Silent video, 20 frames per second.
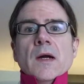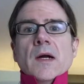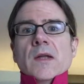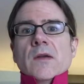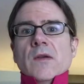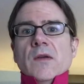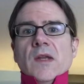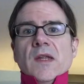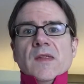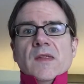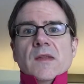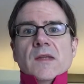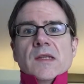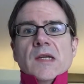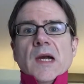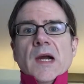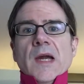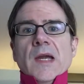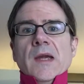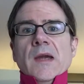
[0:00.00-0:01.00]
underneath the
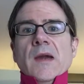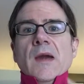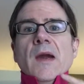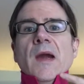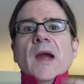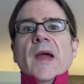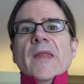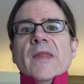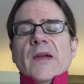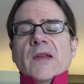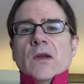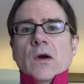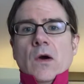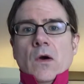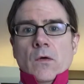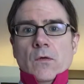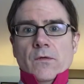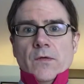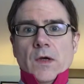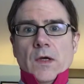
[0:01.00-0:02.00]
tie, and then
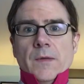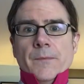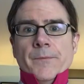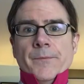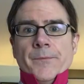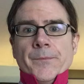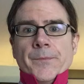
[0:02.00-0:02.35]
over.